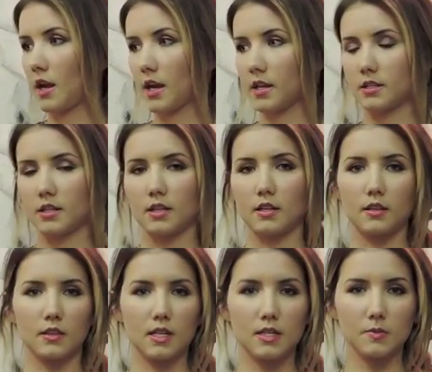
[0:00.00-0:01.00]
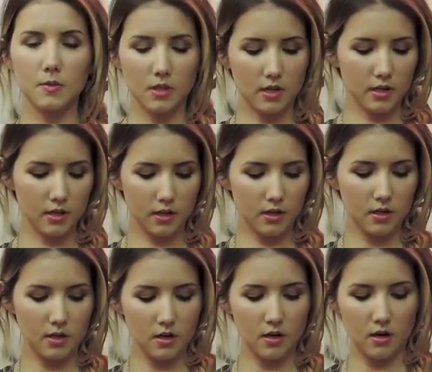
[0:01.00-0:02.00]
And this would look
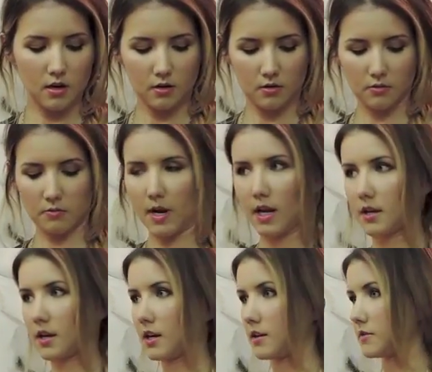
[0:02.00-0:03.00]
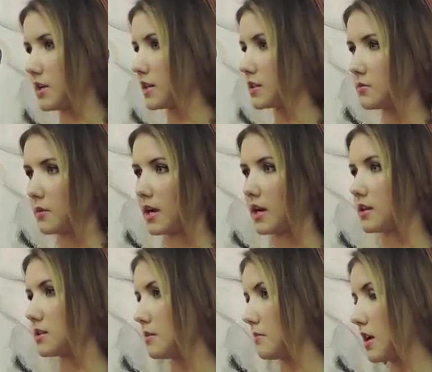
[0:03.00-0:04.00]
great kind of tucked
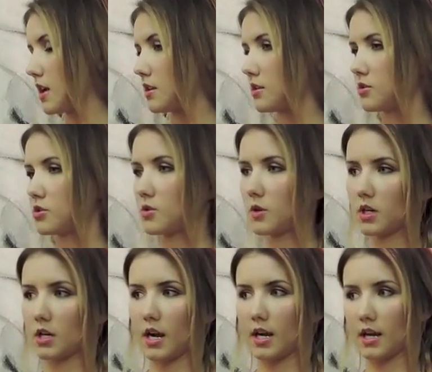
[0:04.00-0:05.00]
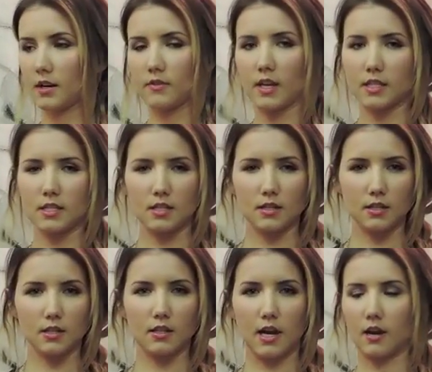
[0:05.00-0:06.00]
away to make it a little shorter. I kind of liked it a
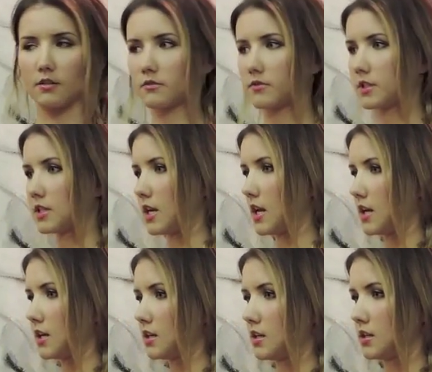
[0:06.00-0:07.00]
little out for today,